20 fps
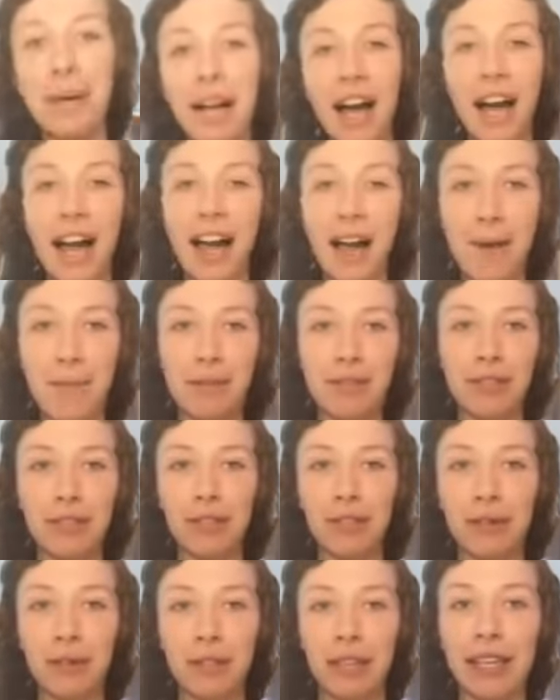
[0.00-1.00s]
but I
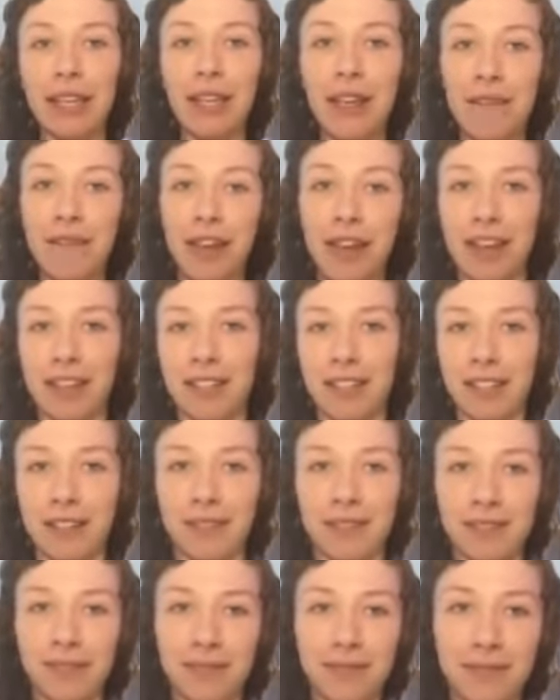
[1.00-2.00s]
absolutely love it.
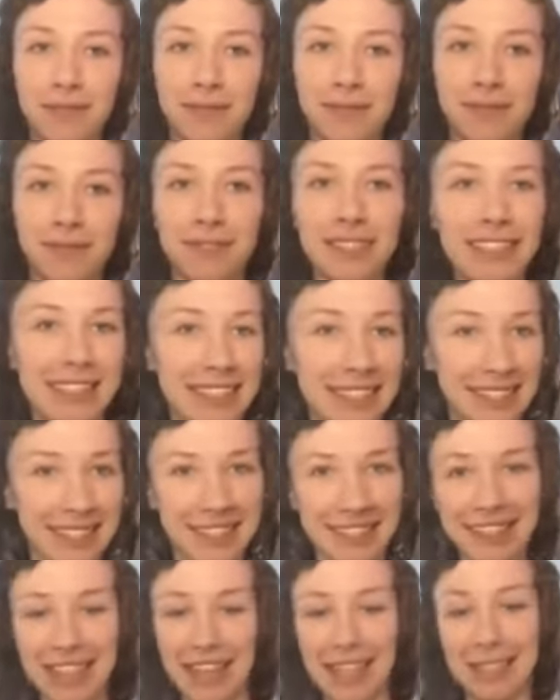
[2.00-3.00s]

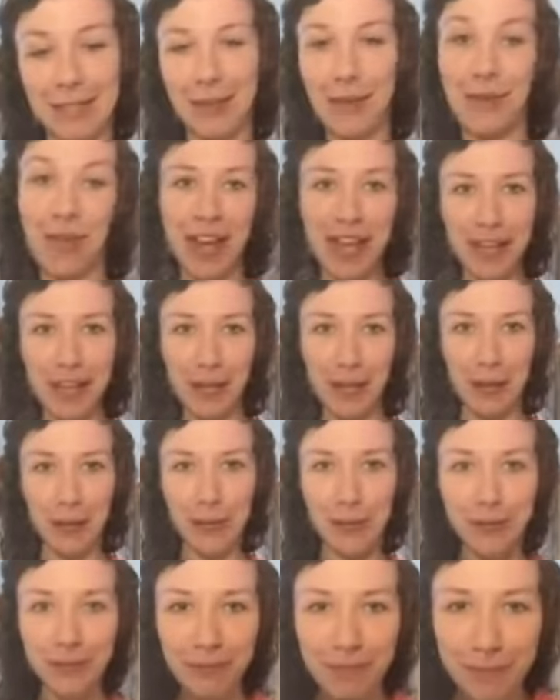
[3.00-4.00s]
So thank
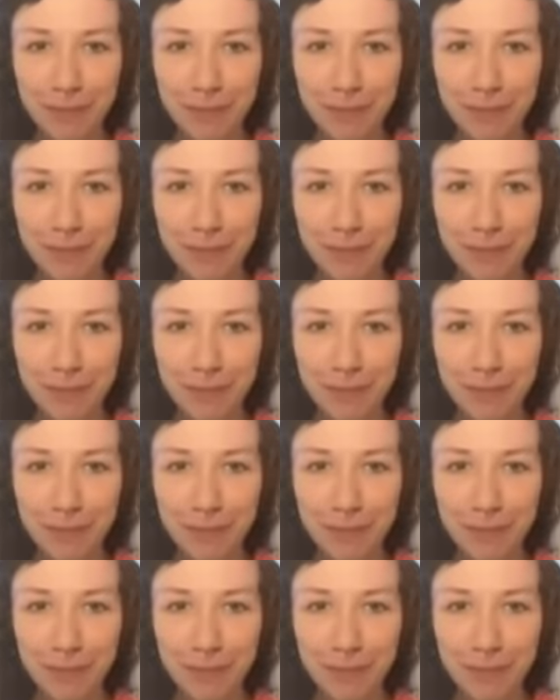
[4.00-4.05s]
you.